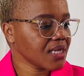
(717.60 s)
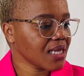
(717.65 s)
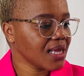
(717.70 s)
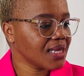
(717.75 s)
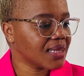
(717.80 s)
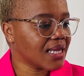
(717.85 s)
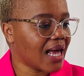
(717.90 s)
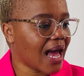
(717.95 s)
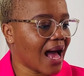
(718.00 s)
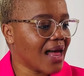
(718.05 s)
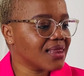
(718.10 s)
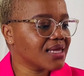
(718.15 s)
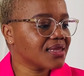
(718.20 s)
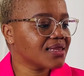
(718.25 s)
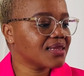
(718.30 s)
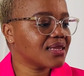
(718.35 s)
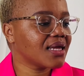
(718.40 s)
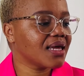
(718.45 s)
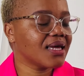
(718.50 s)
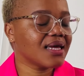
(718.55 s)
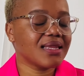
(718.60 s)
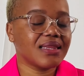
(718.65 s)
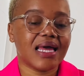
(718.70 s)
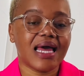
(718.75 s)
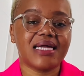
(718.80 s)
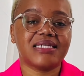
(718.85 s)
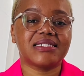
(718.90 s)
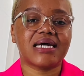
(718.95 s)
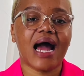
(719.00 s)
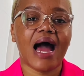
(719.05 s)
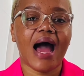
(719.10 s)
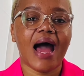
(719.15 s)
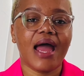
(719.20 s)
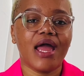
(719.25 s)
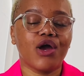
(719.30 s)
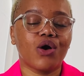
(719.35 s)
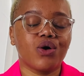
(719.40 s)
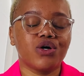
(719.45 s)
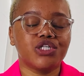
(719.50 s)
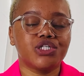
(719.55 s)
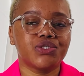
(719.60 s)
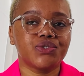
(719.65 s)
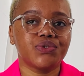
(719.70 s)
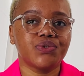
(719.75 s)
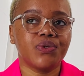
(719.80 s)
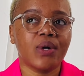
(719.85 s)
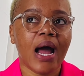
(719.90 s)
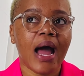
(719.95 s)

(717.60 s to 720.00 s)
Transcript: the other thing that I got to